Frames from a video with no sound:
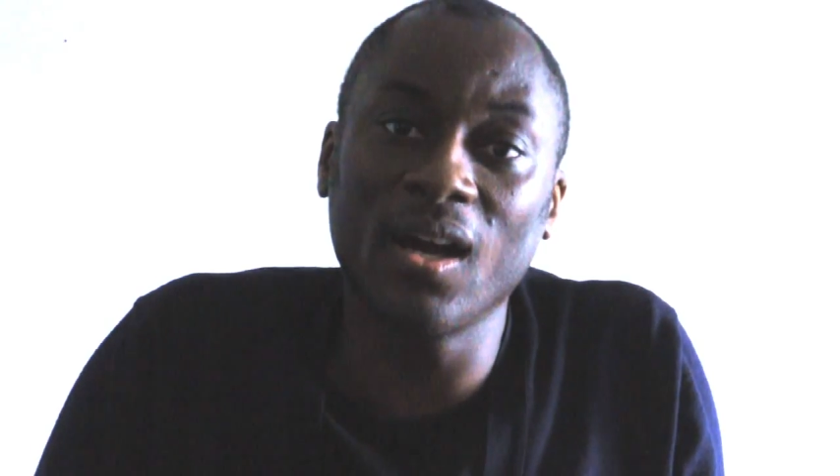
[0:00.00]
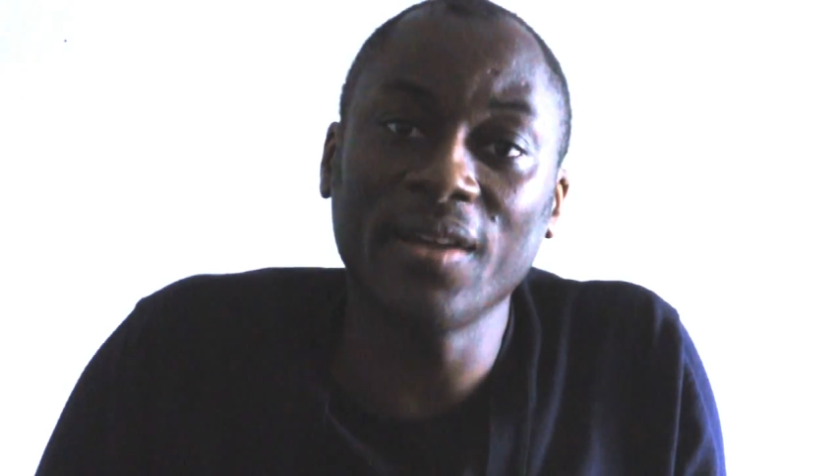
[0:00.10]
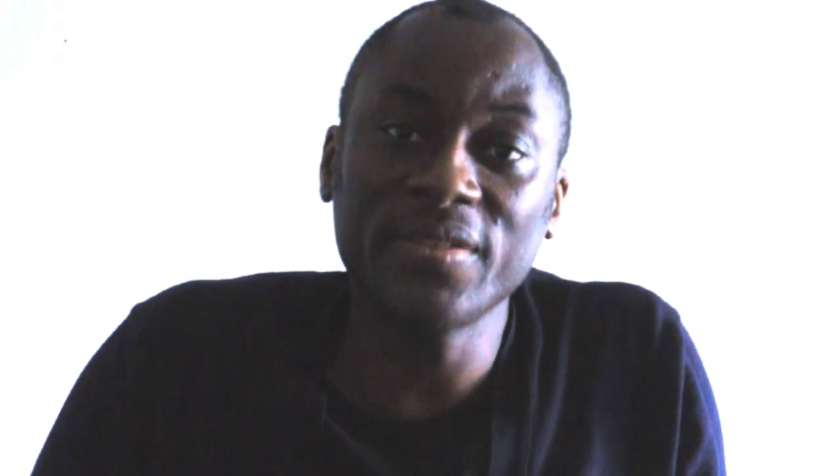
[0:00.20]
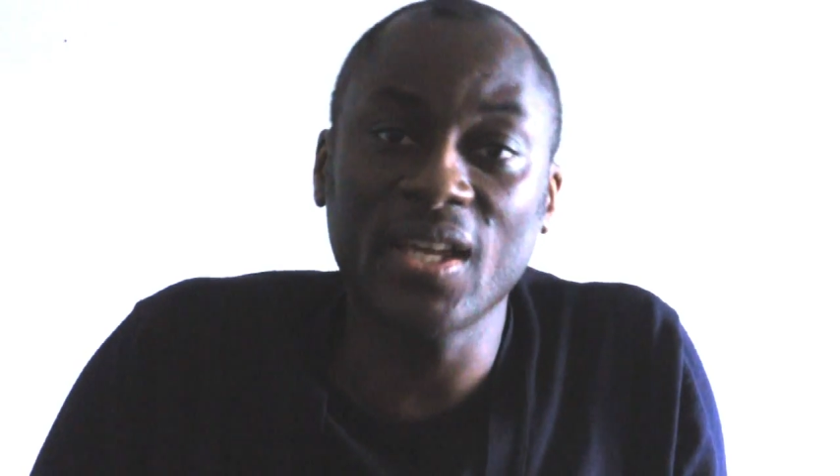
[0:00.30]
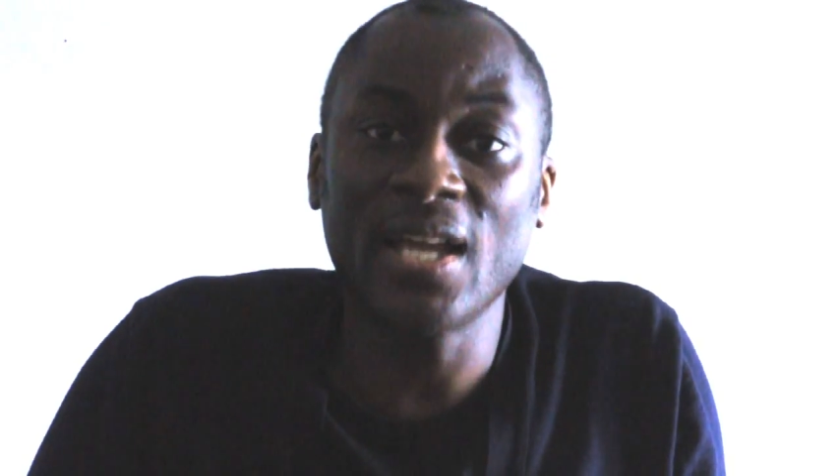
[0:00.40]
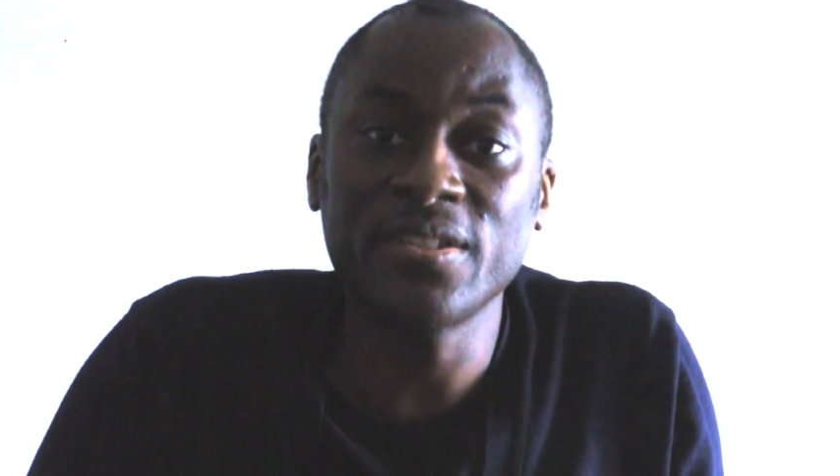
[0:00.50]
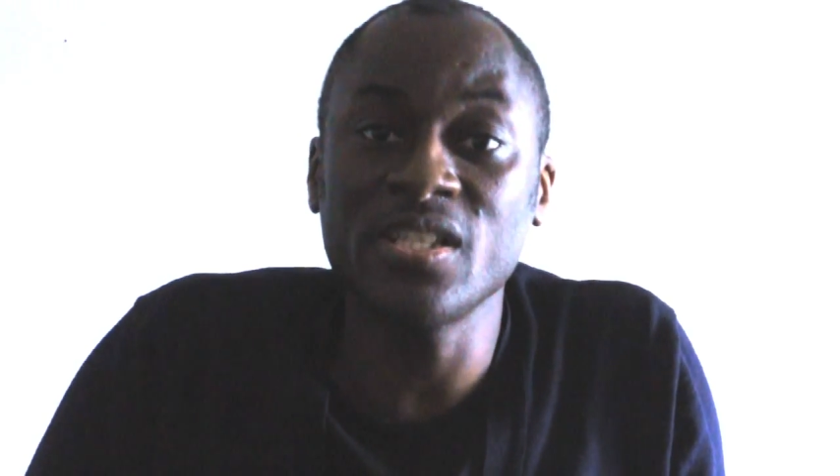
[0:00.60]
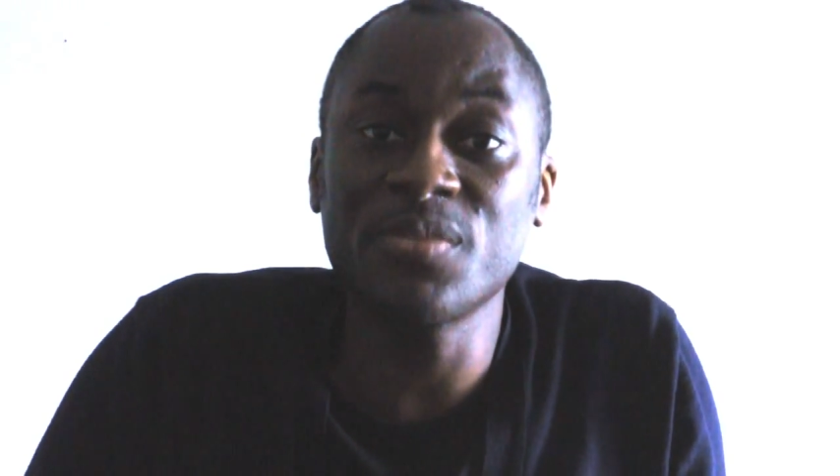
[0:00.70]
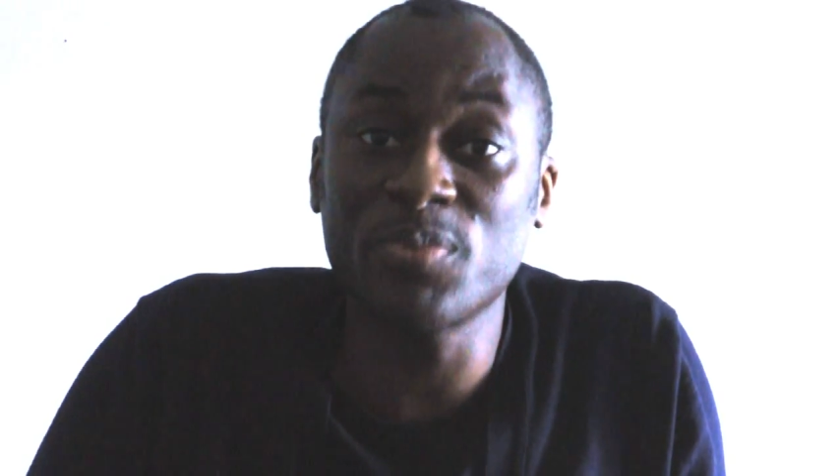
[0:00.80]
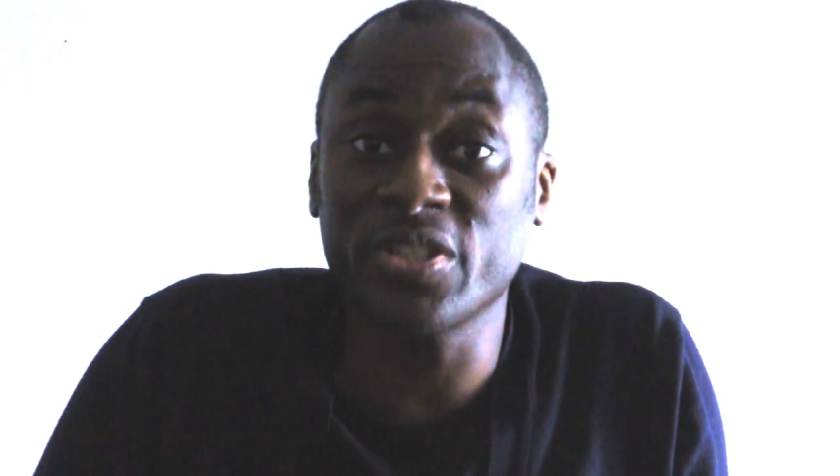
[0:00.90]
I think
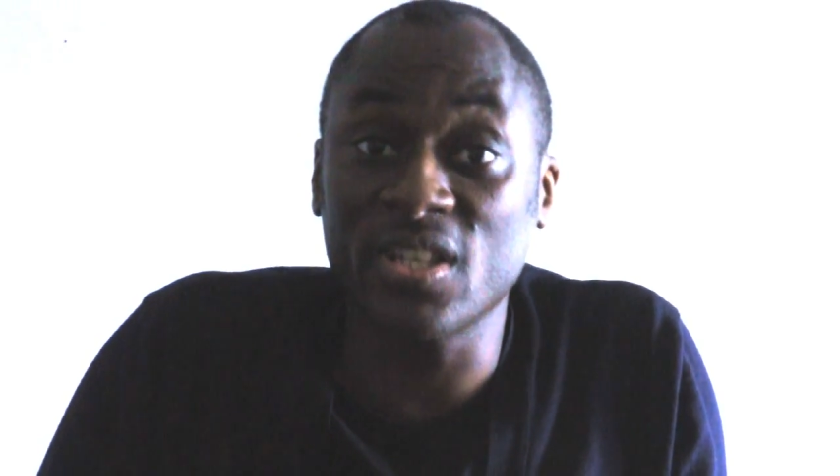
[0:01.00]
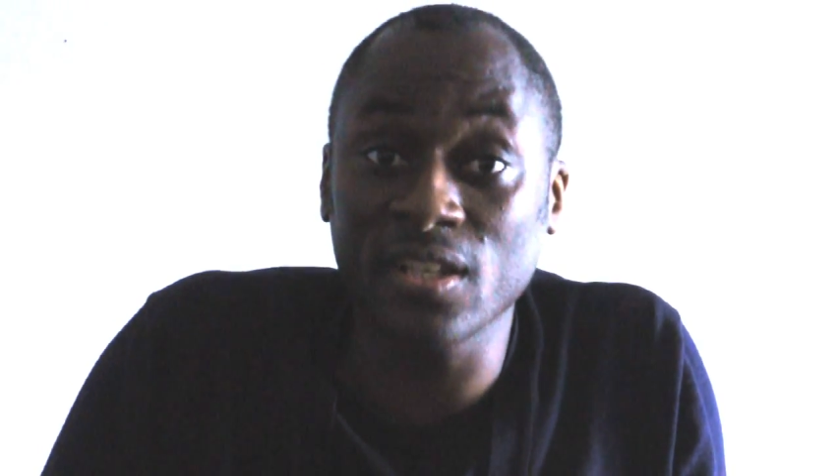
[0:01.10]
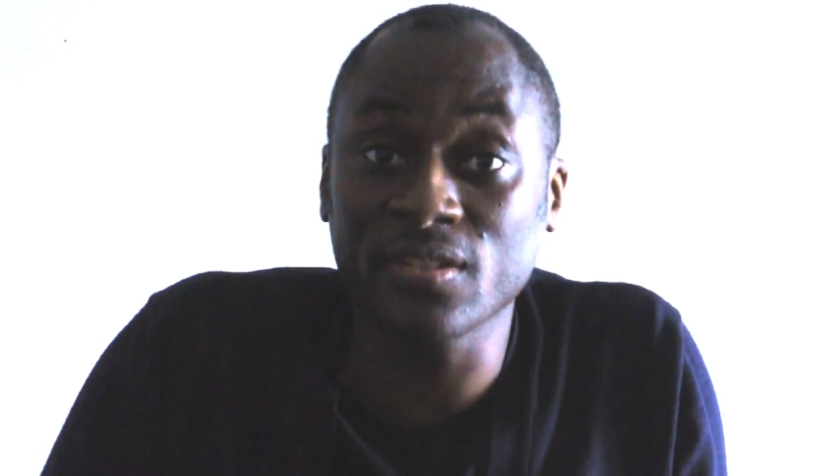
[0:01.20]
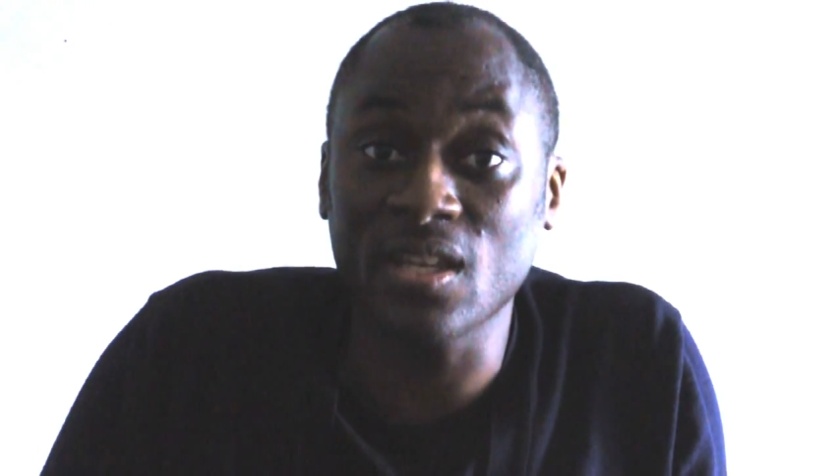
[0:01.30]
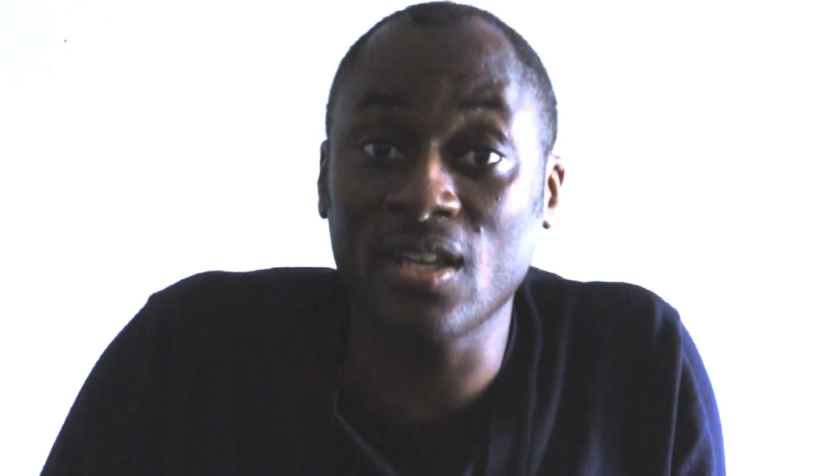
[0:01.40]
Antony's project has